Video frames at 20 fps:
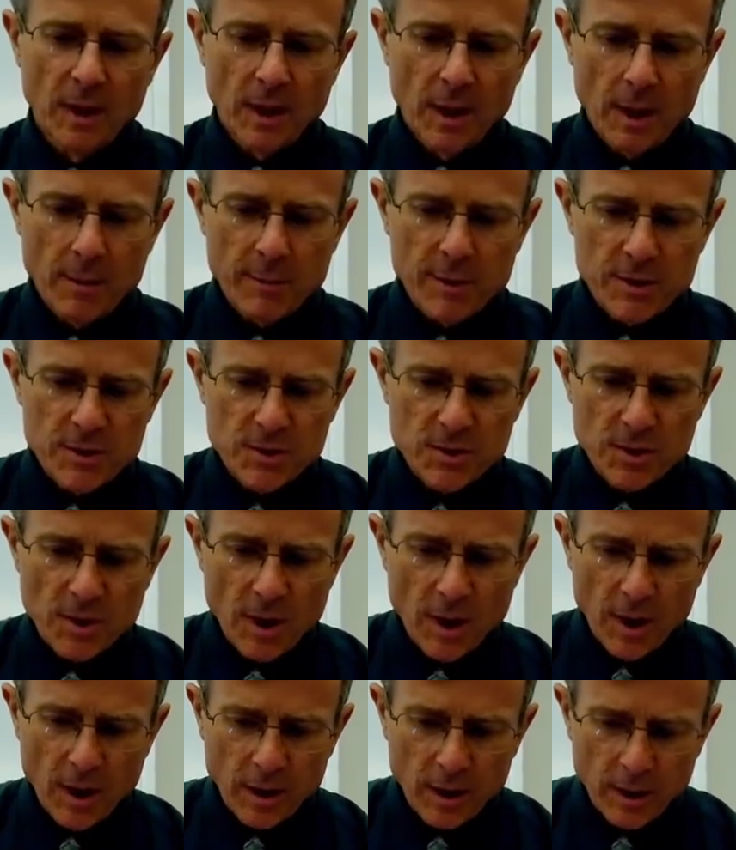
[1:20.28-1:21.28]
I'm going to
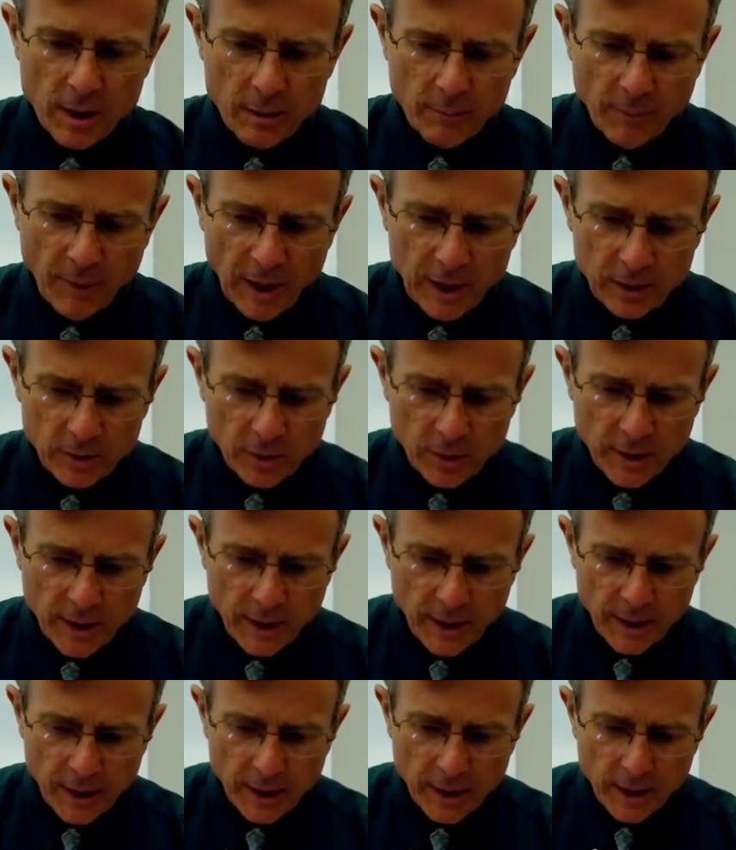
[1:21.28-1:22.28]
start by
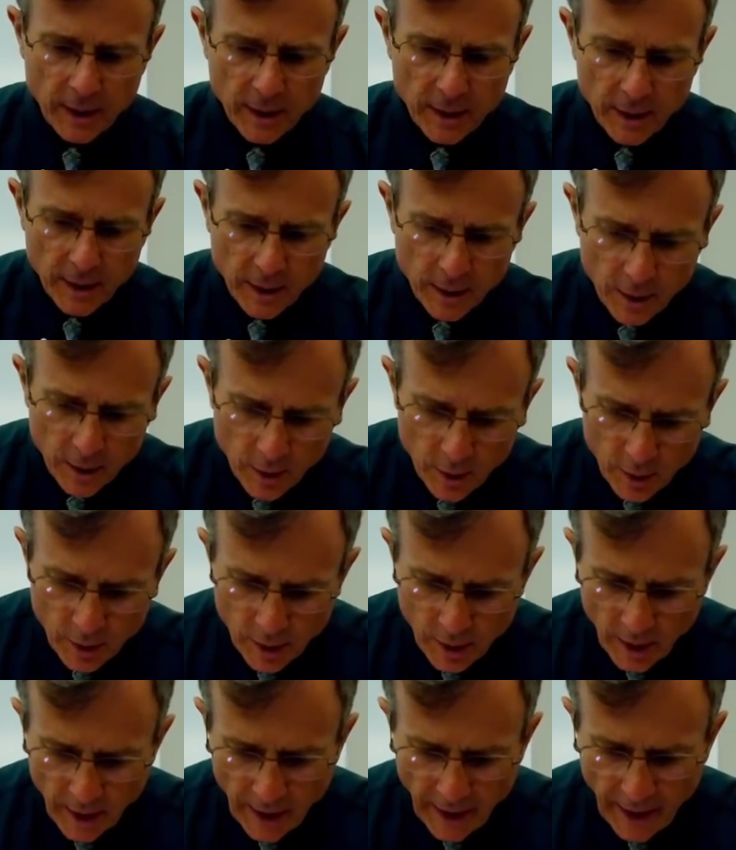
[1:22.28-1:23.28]
looking
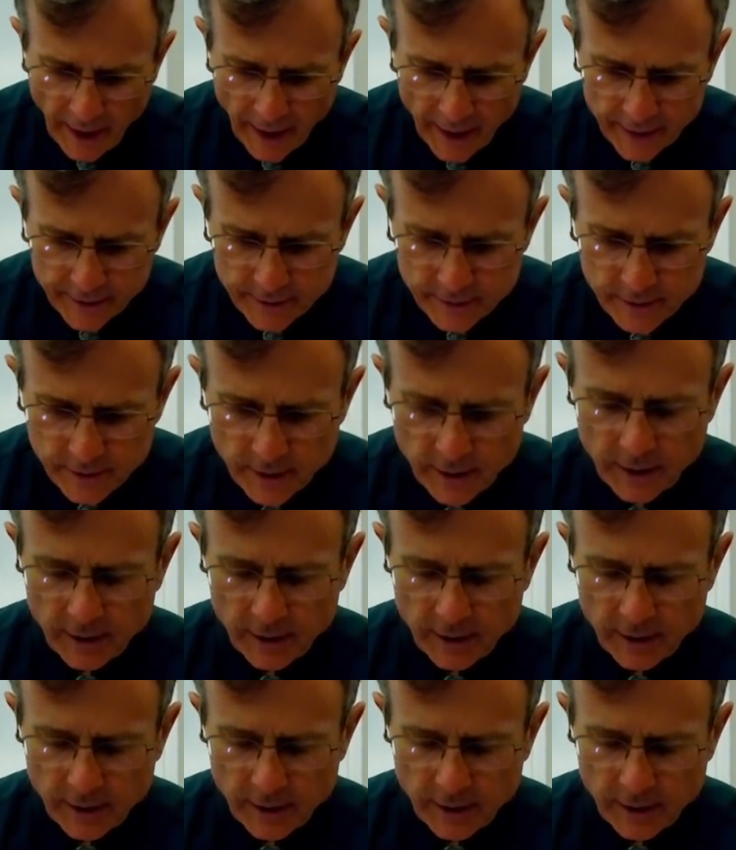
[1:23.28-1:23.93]
at